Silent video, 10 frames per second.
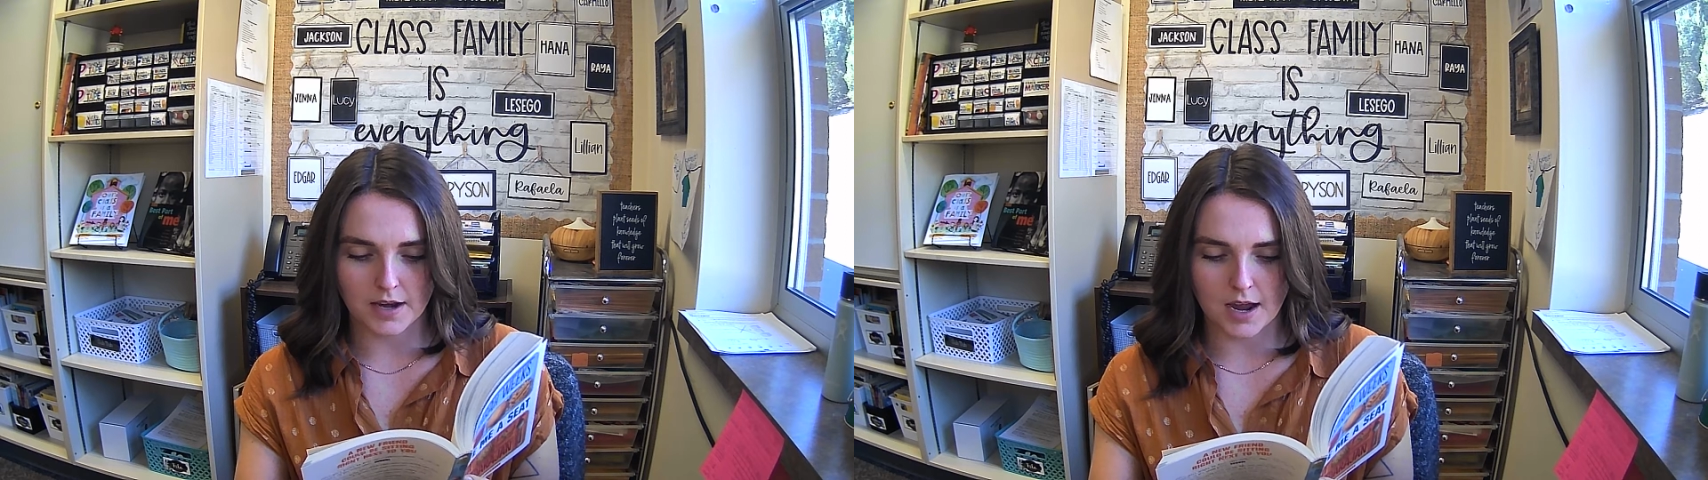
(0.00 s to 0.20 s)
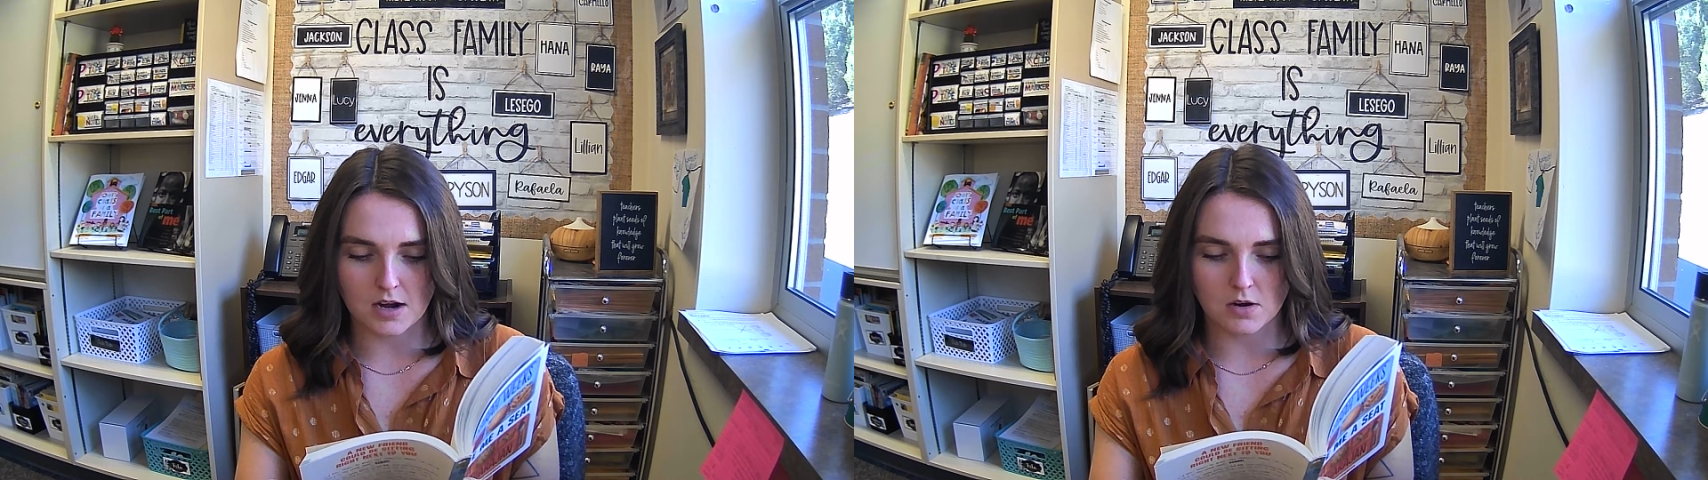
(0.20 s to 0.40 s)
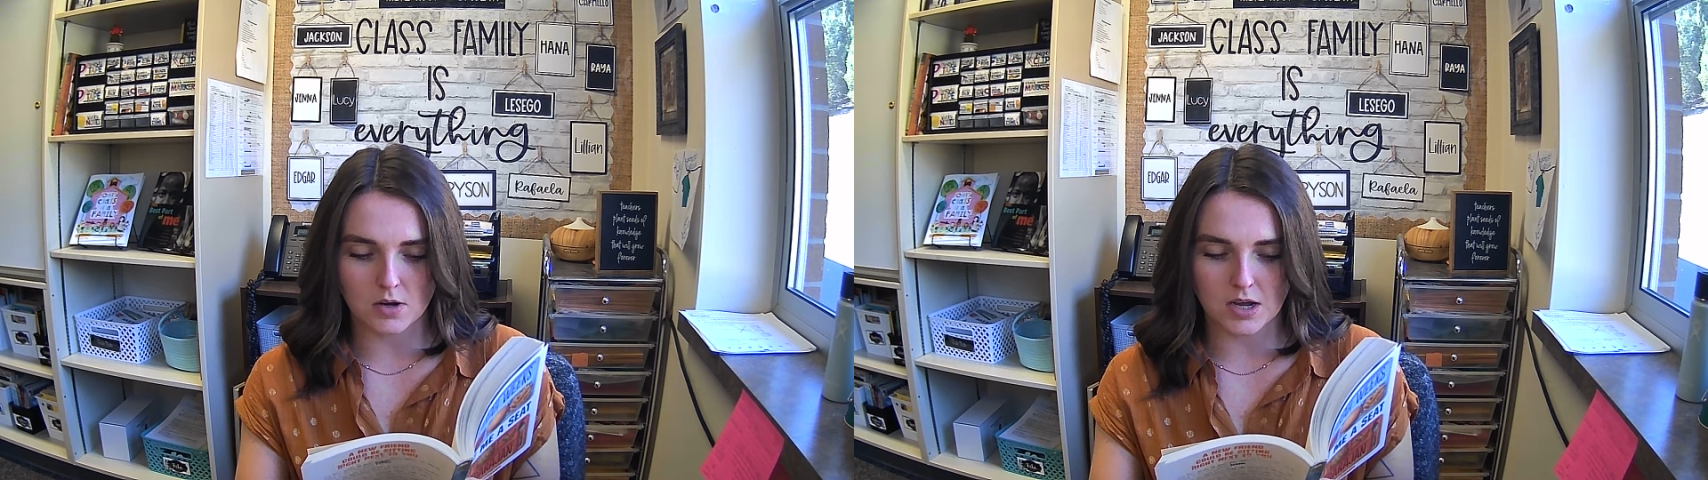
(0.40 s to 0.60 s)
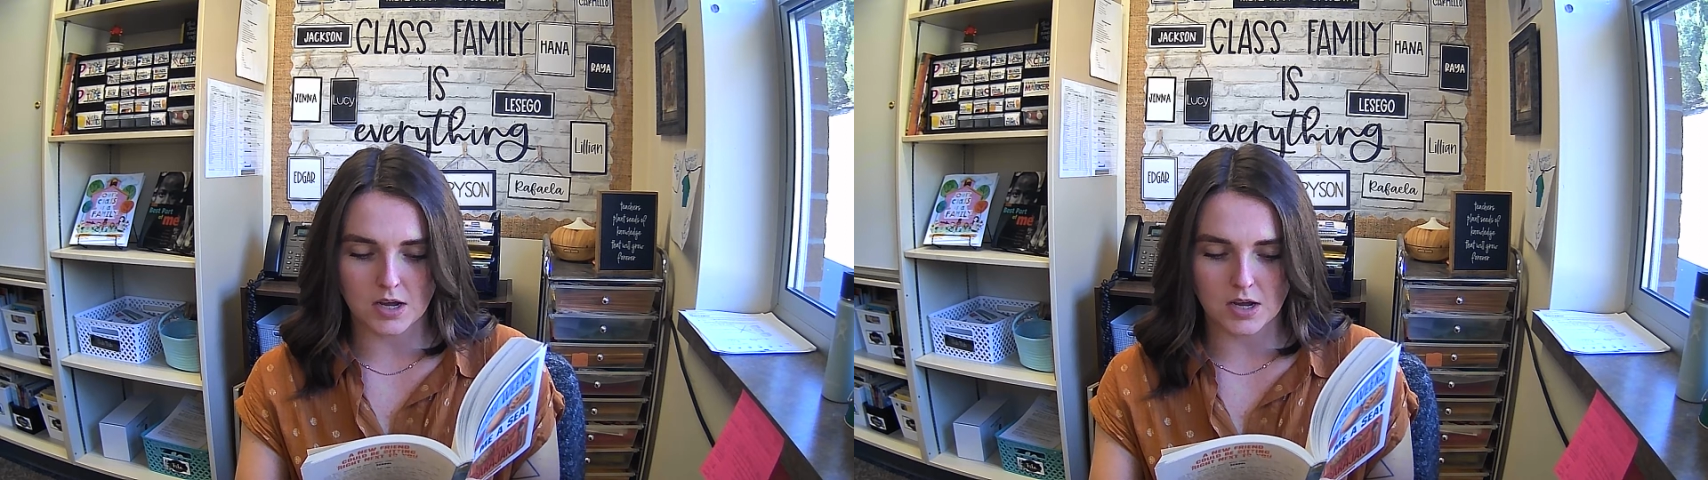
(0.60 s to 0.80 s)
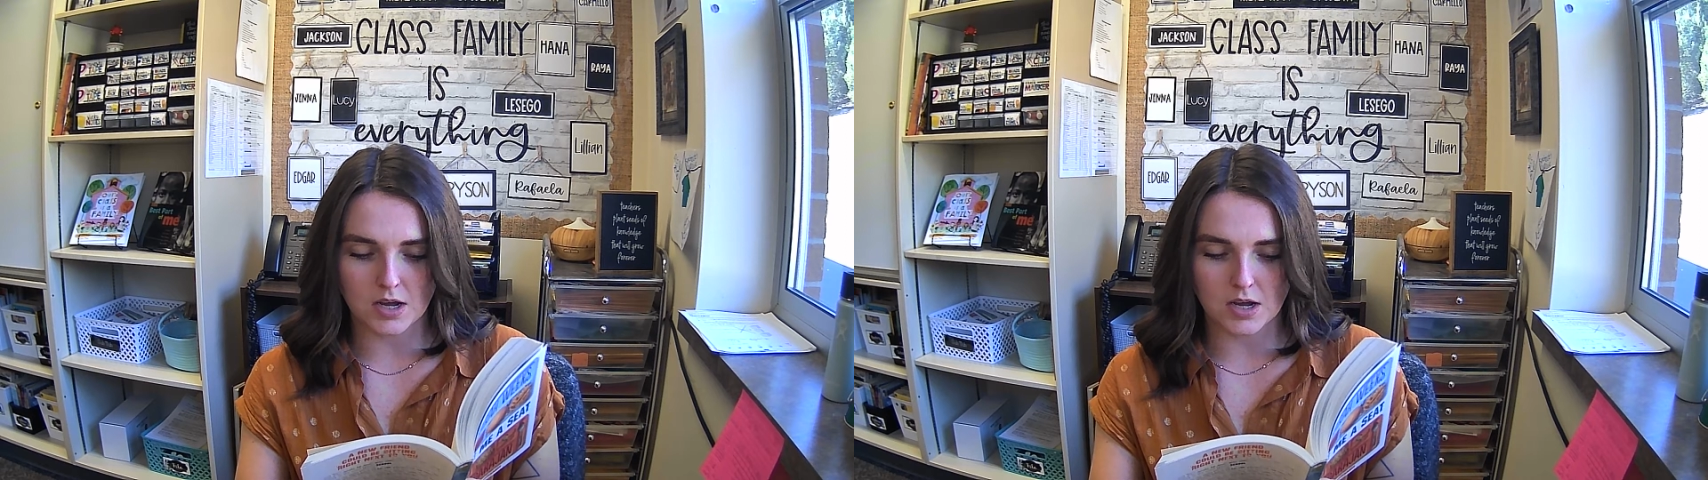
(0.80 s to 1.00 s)
now,
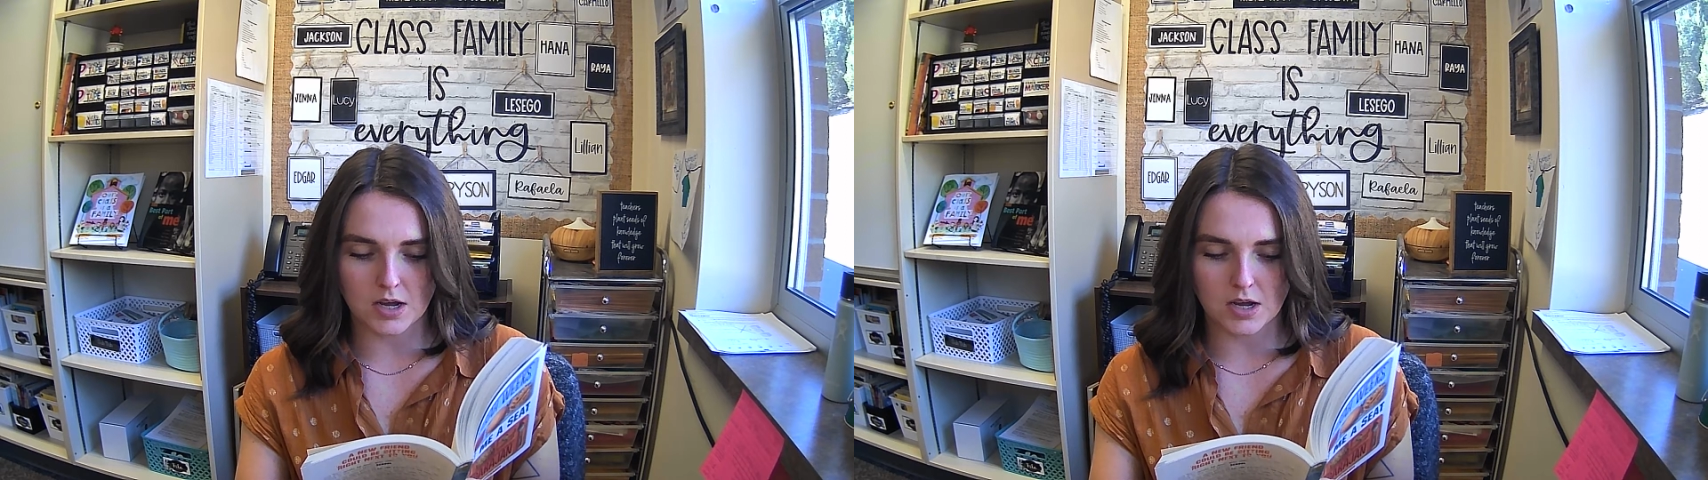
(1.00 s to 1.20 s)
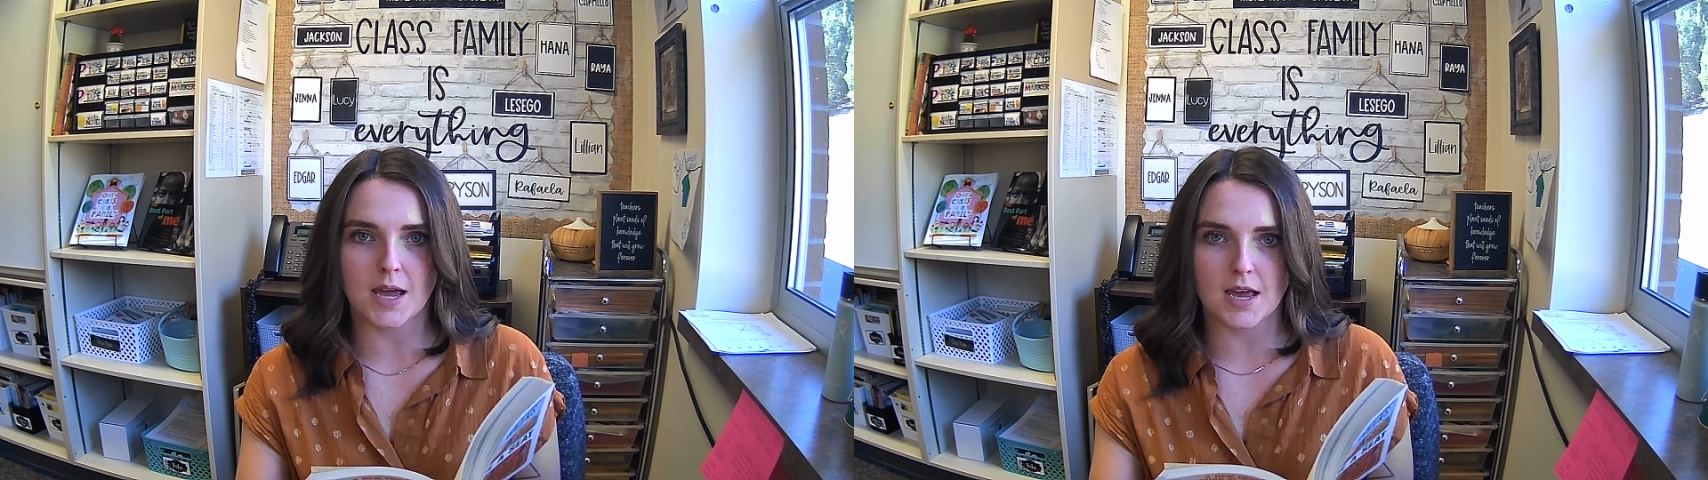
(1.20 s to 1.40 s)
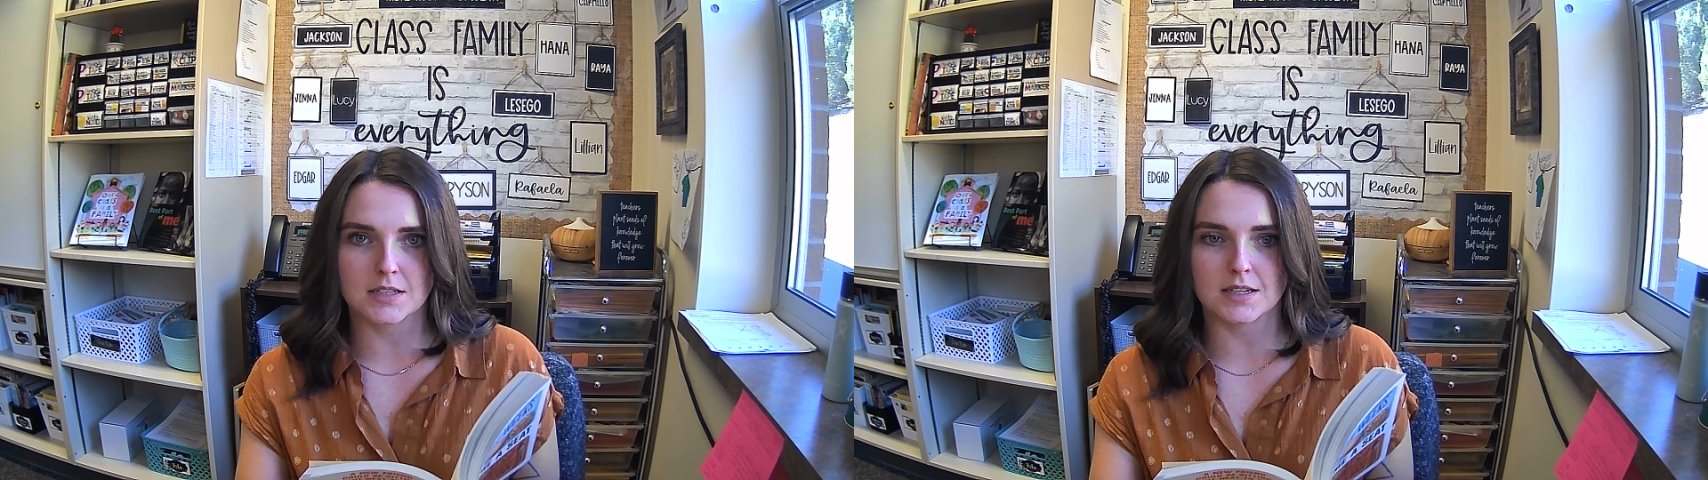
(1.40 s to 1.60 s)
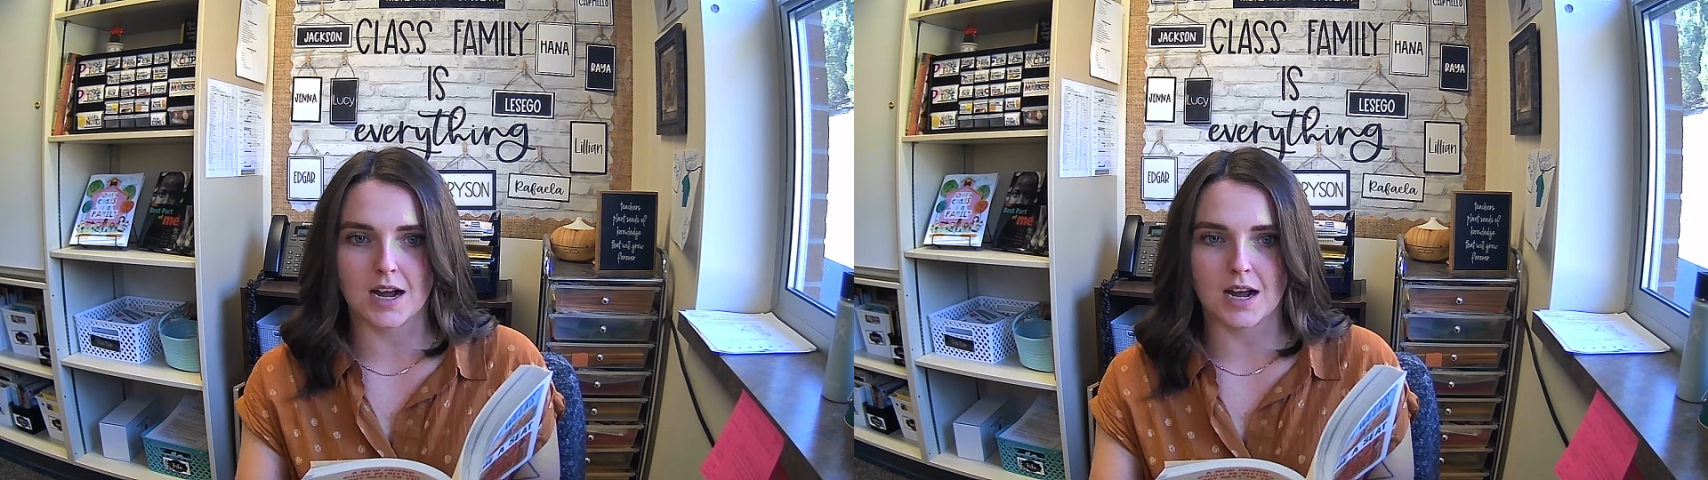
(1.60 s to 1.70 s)
after 3 days at